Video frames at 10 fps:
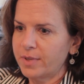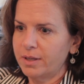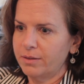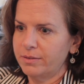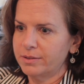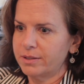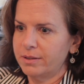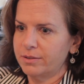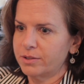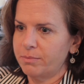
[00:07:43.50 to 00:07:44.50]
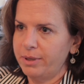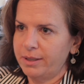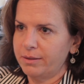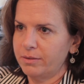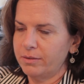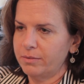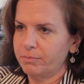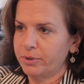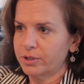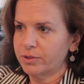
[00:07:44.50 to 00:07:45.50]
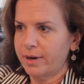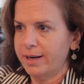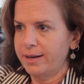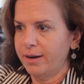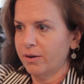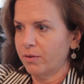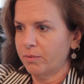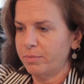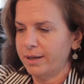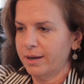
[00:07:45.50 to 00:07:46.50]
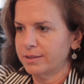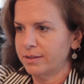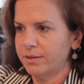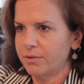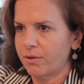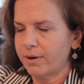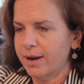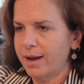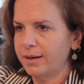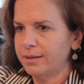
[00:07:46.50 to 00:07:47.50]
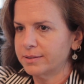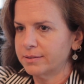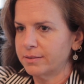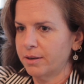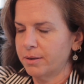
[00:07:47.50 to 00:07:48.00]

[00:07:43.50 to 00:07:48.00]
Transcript: there's a big push right now because of the narcotics